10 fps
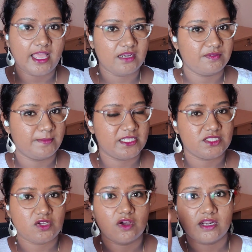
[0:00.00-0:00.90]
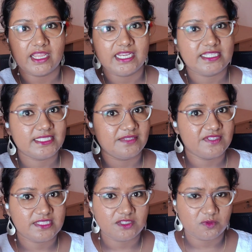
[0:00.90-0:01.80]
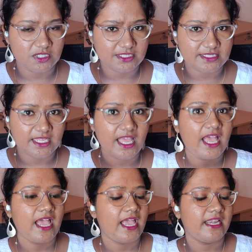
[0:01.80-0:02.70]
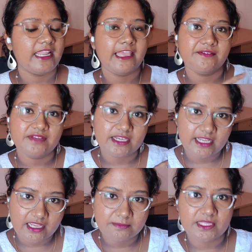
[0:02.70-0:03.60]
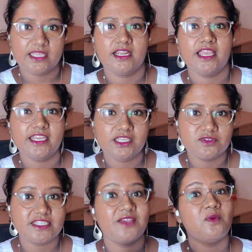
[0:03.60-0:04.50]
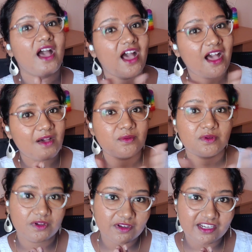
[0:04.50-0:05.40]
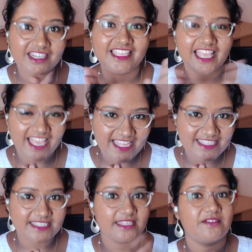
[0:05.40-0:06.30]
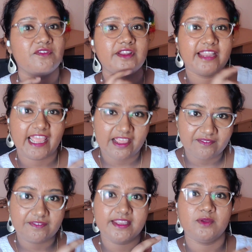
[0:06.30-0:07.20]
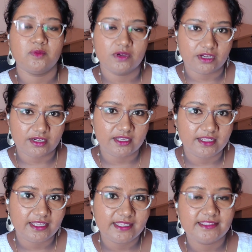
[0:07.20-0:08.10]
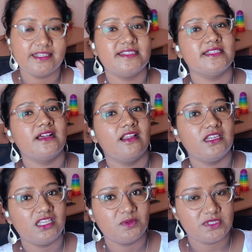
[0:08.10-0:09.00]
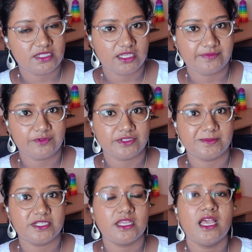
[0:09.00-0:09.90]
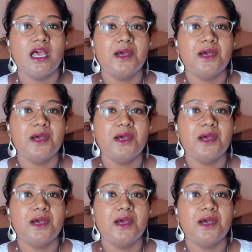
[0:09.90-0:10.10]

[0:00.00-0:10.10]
alphabets or write CVC words, and every time they write you say wow, good, yes, for every word, that is a continuous reinforcement.